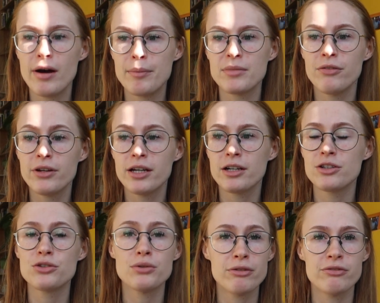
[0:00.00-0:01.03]
I'm definitely going
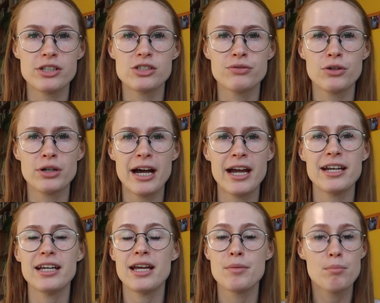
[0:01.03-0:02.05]
to do a festival guide
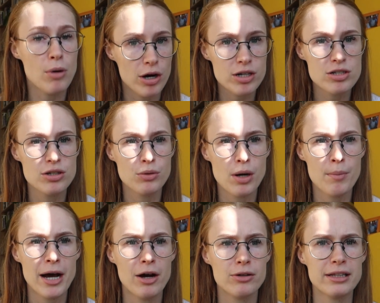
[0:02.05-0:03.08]
in March
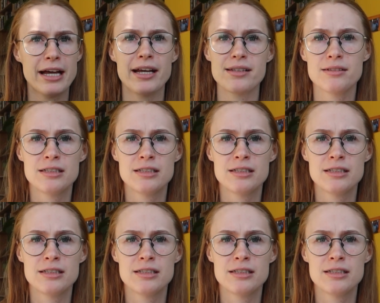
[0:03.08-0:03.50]
about like